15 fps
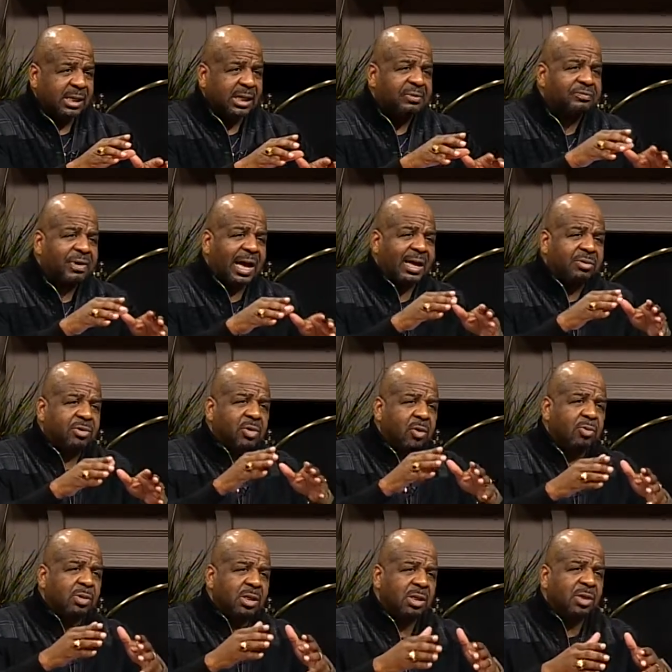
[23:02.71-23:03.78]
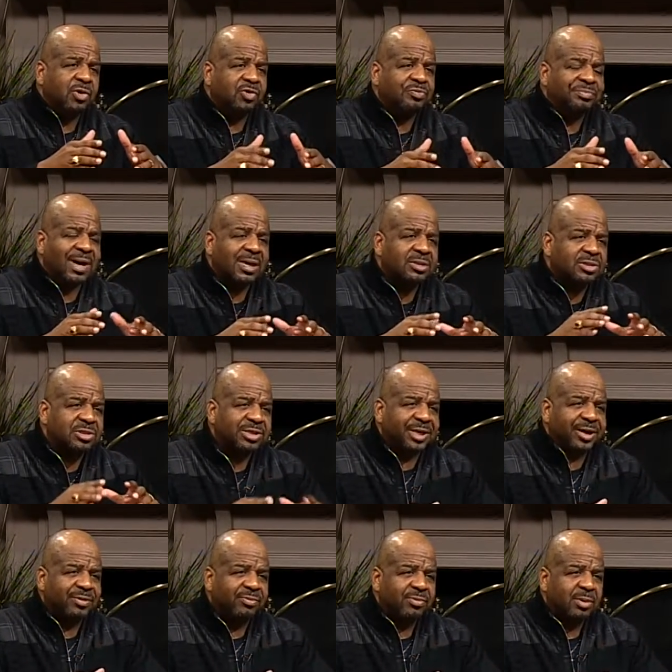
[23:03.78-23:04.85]
If I don't yield
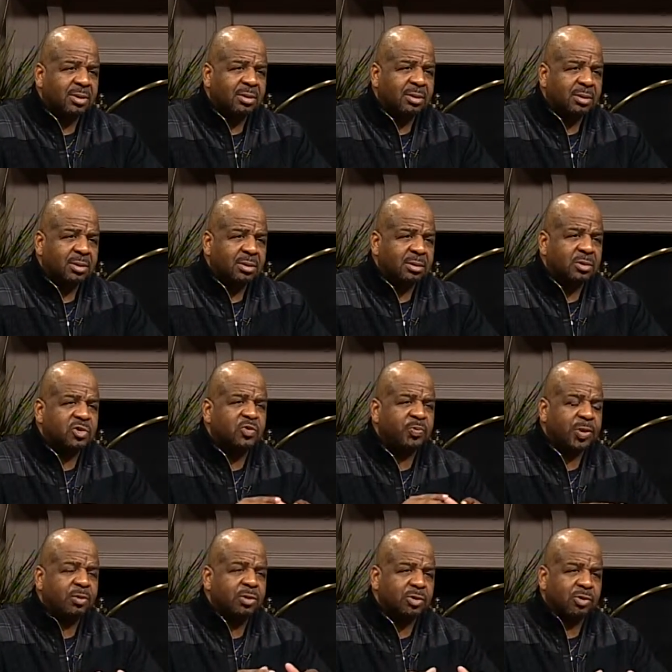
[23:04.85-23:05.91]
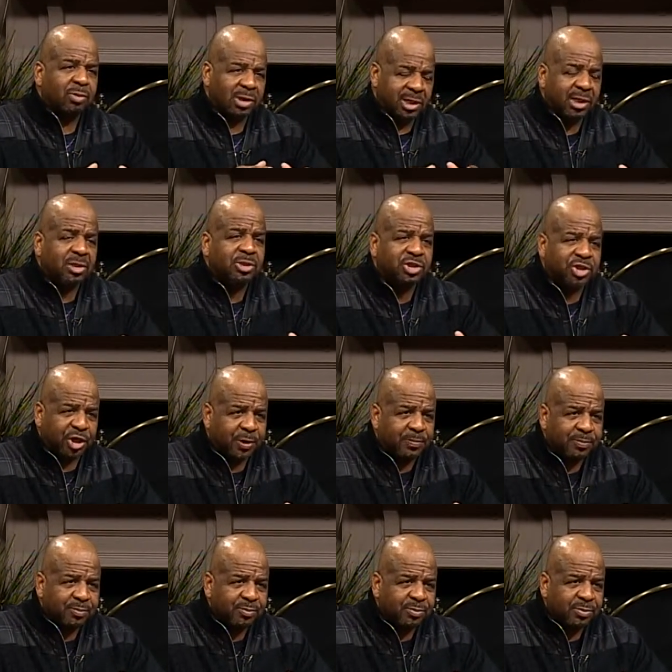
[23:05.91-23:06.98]
myself to spiritual leadership,
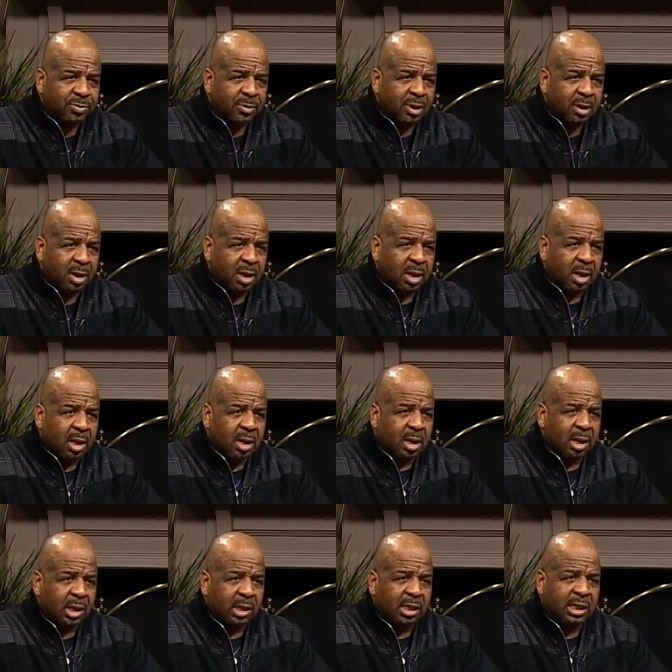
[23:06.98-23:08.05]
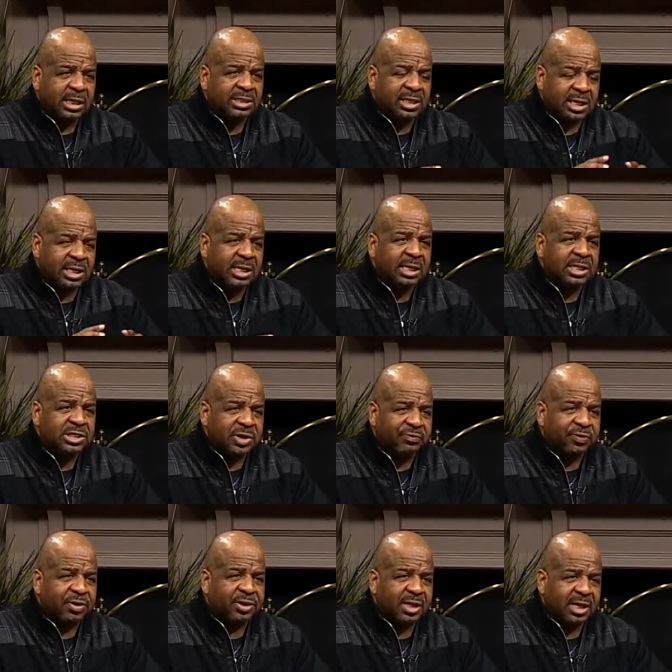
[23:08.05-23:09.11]
mm -hmm. yeah it's easy
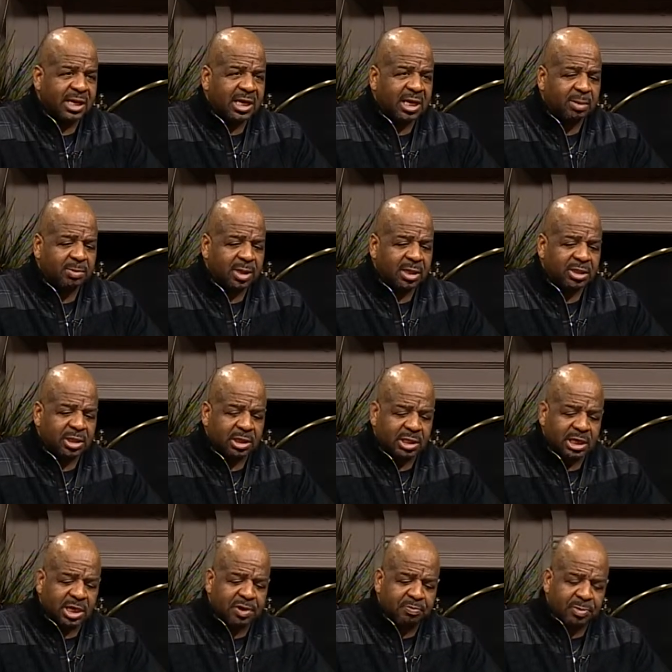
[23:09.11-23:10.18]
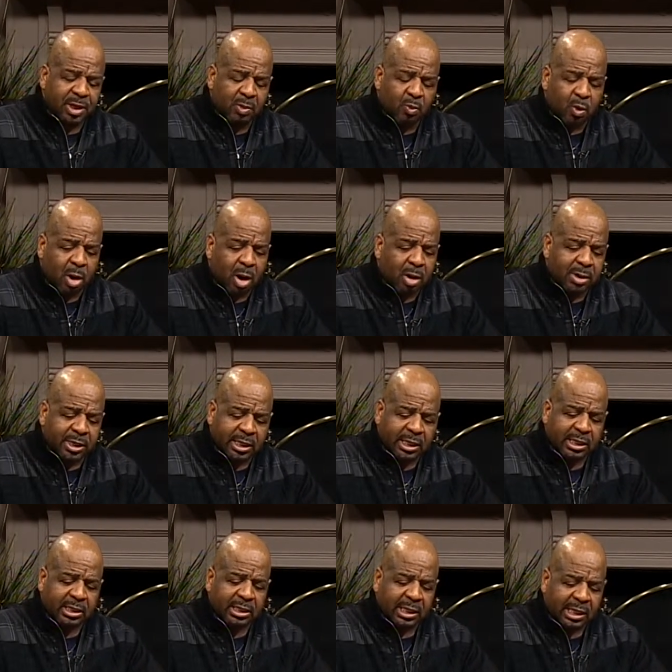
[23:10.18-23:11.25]
for the enemy oh, yeah. to keep me
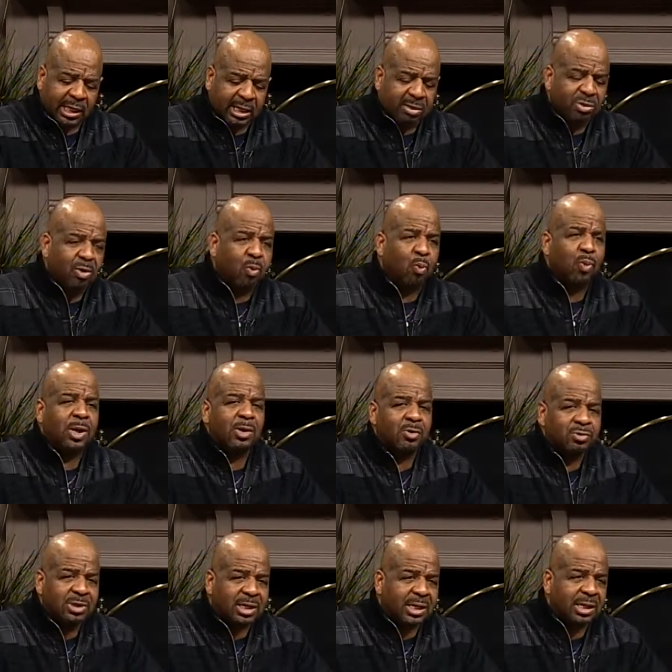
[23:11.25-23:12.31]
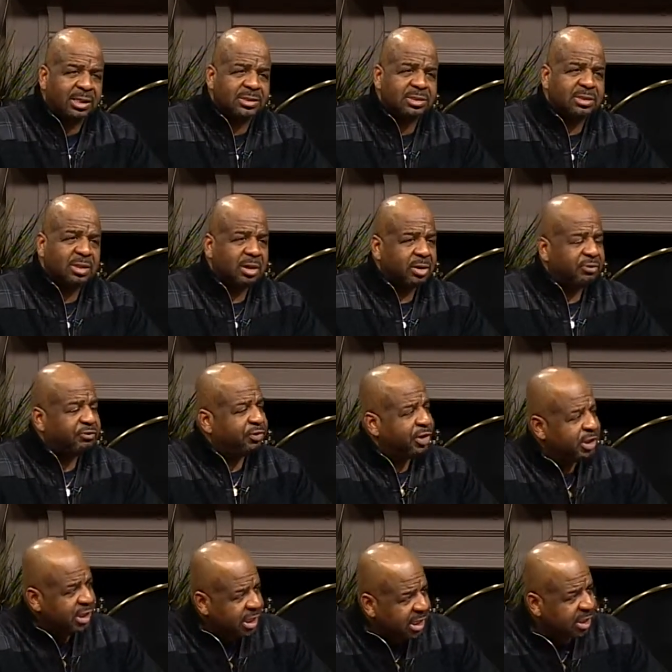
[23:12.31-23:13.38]
walking in the wilderness for
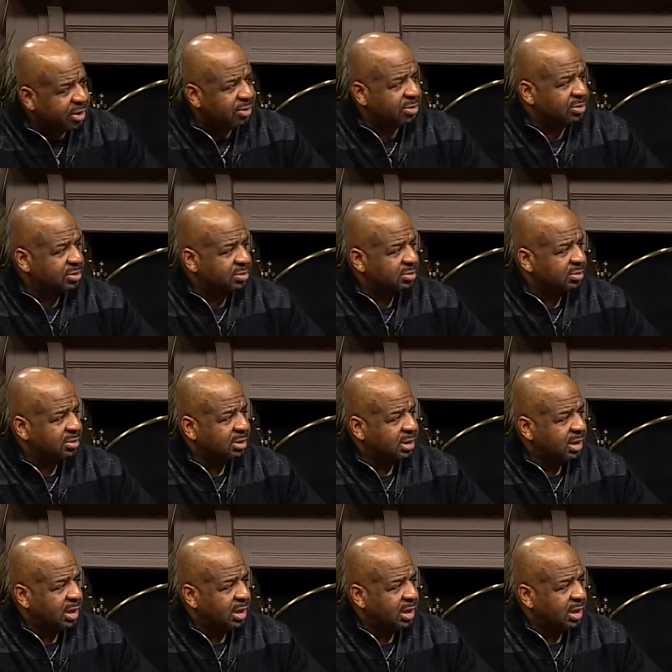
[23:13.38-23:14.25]
years. Mm -hmm. Yeah